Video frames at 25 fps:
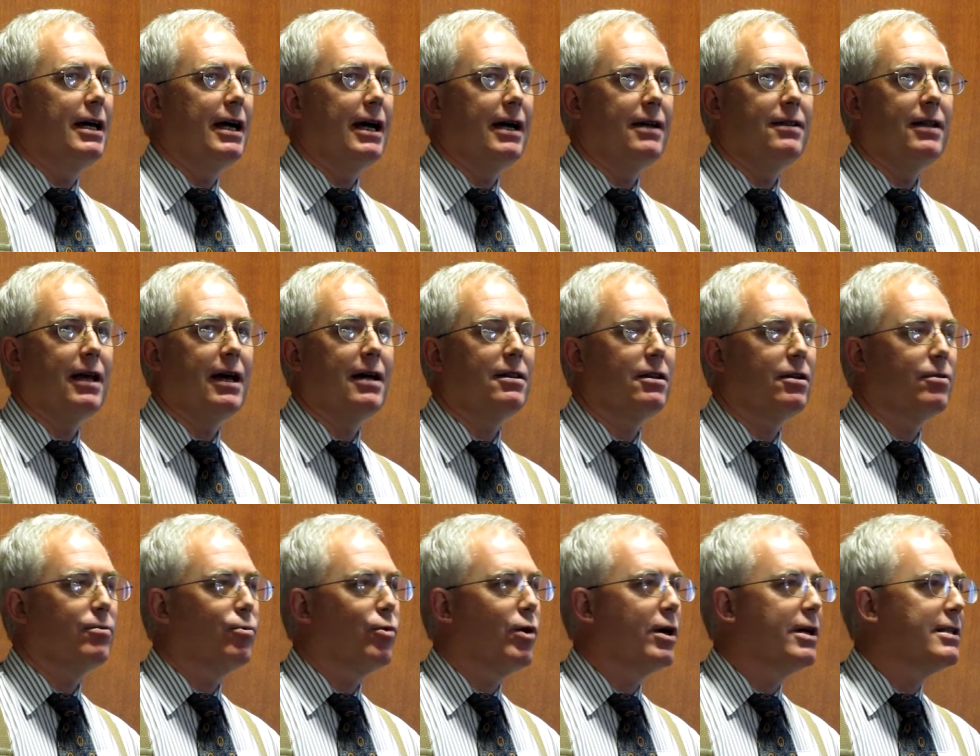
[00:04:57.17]
And then
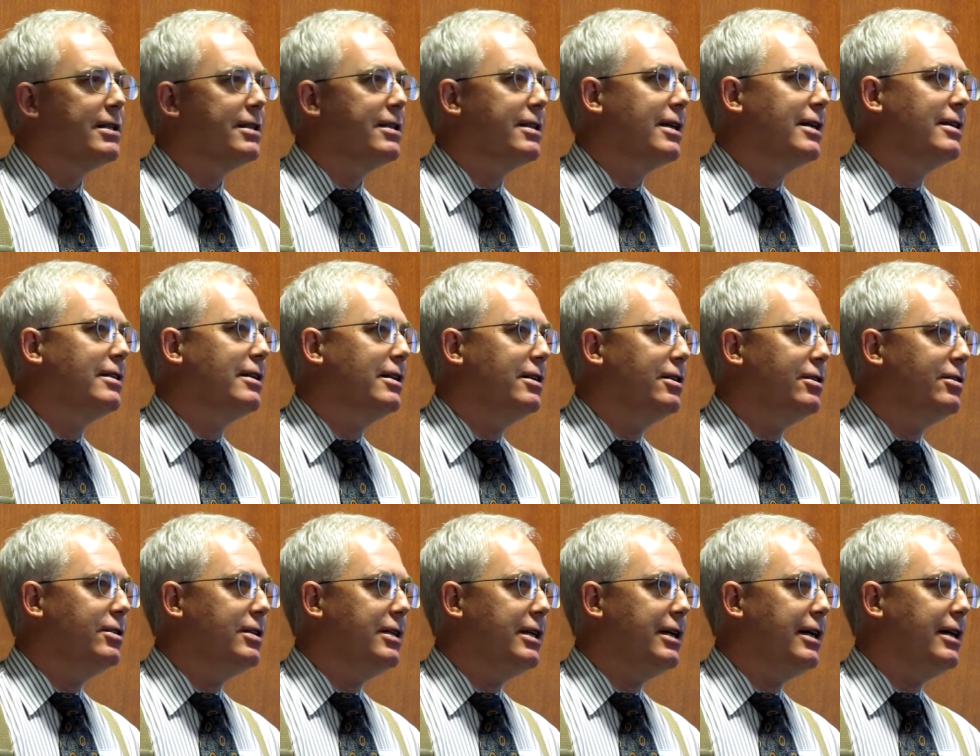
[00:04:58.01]
the one thing that
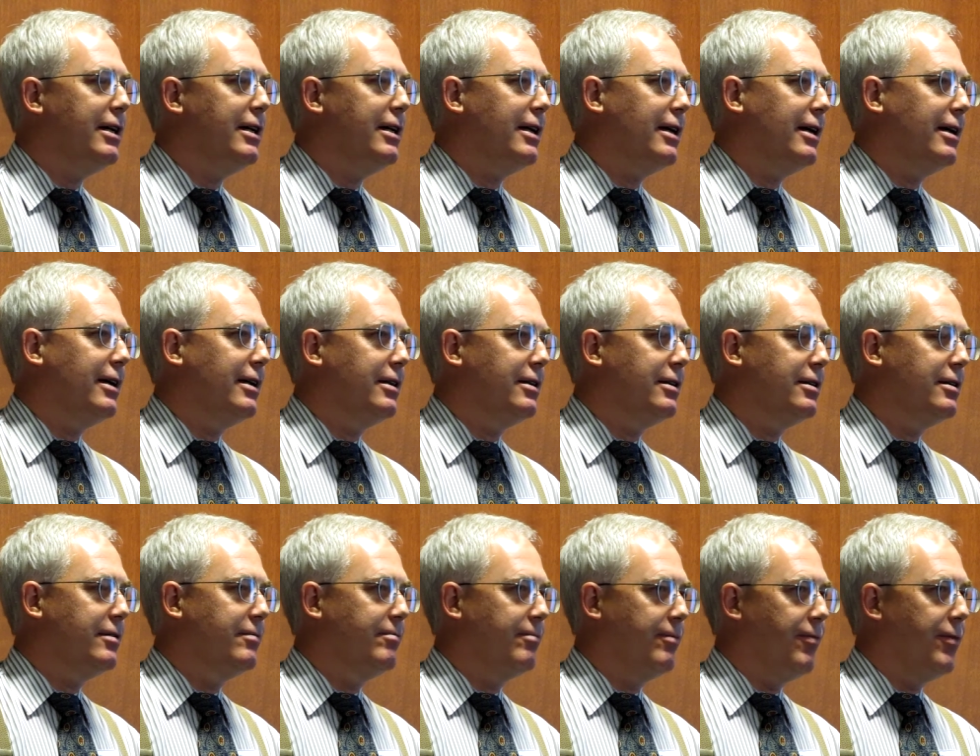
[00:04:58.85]
you need, and
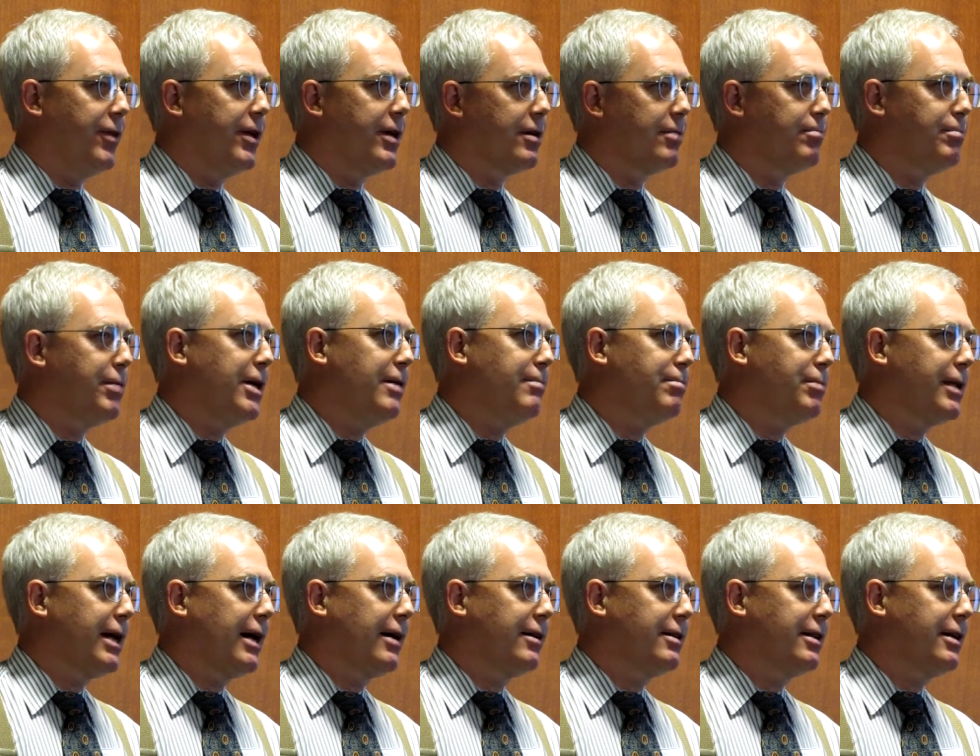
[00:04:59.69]
there are
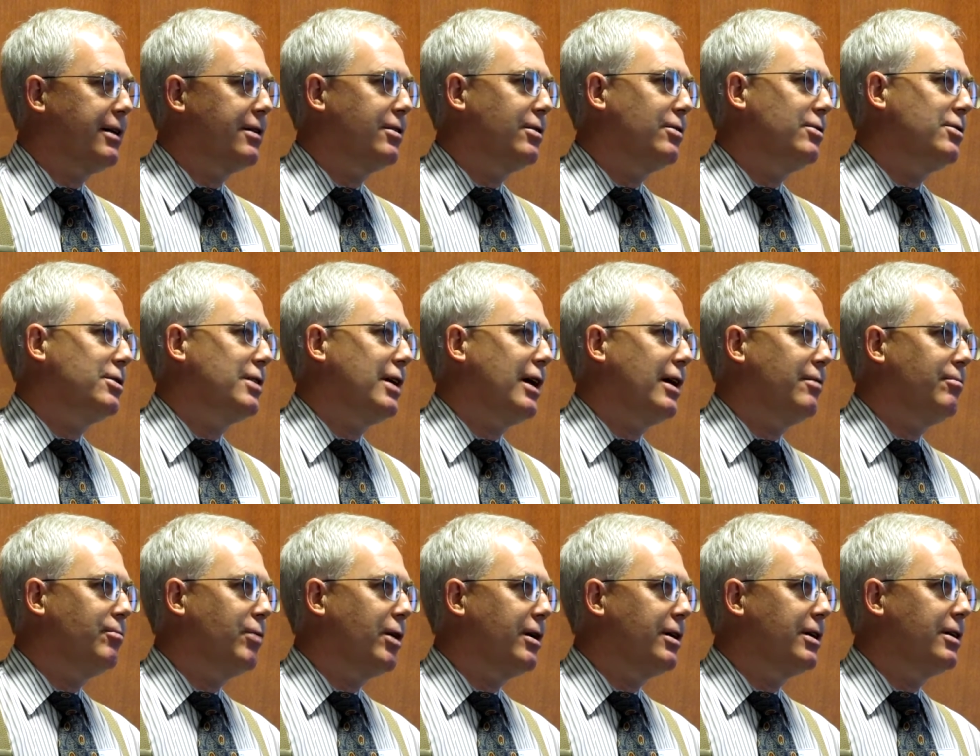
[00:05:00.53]
people out there who say,
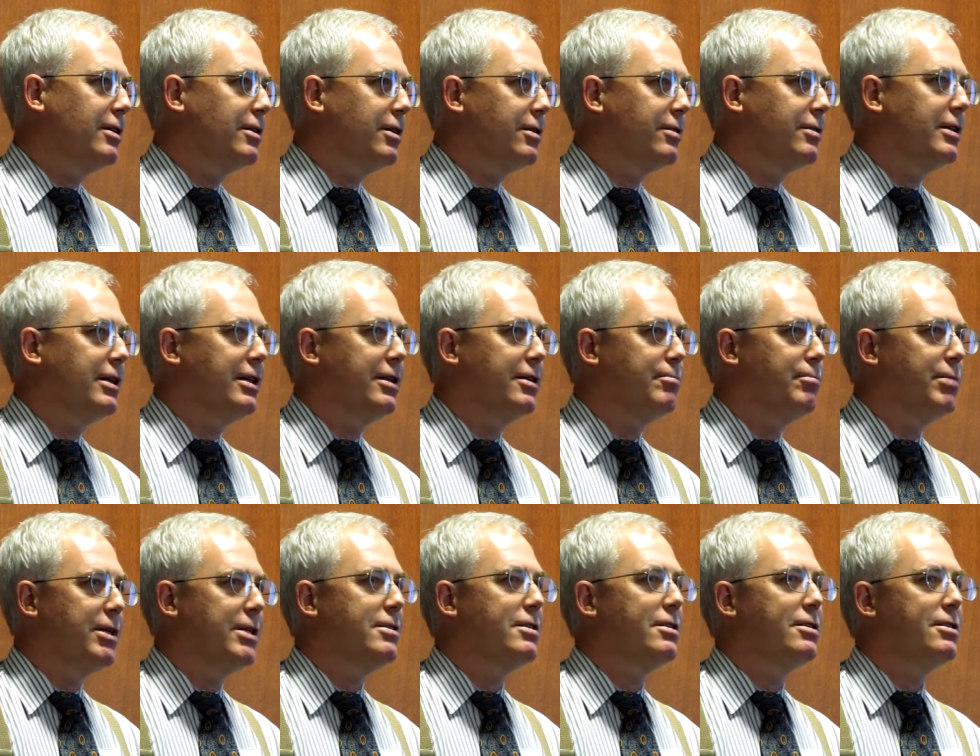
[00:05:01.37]
well, you don't need a
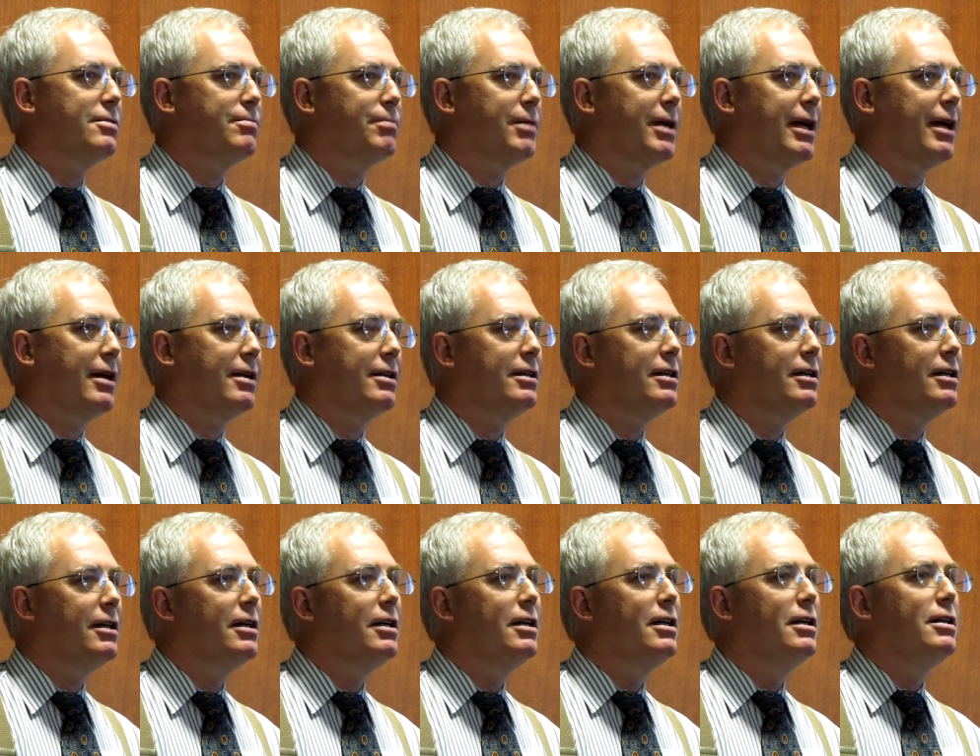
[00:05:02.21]
business plan.
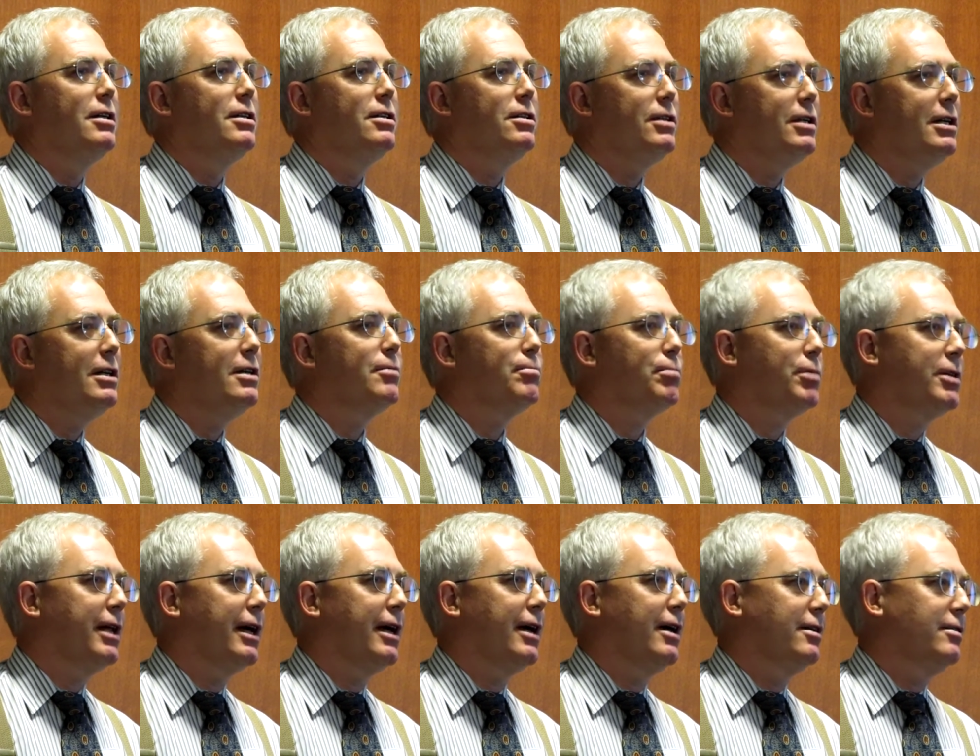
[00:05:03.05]
You need a
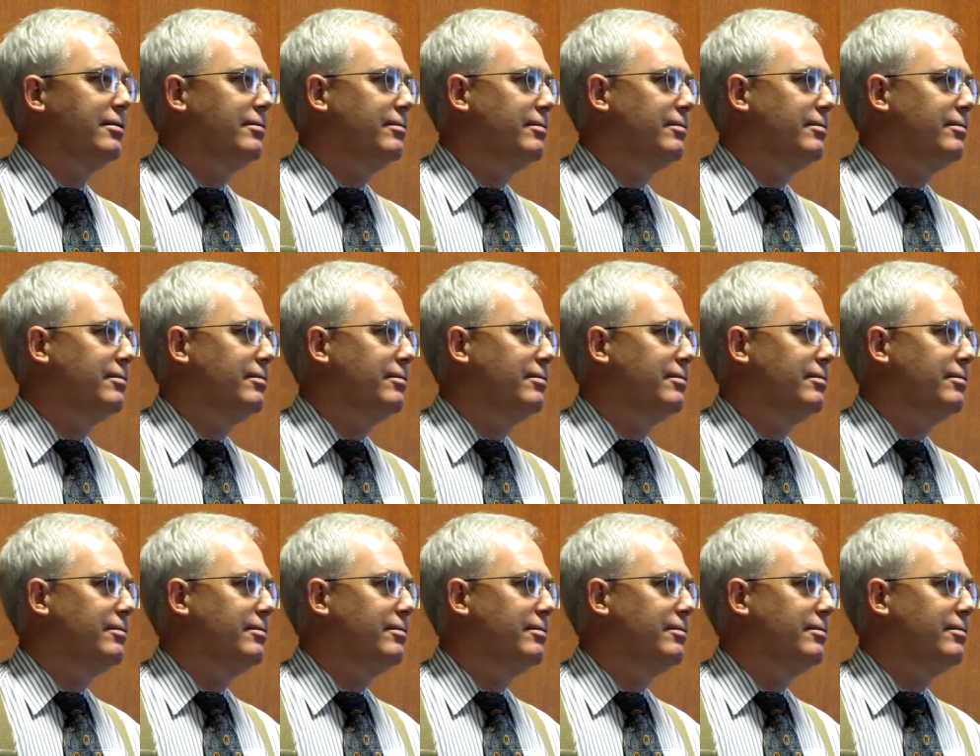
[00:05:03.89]
plan.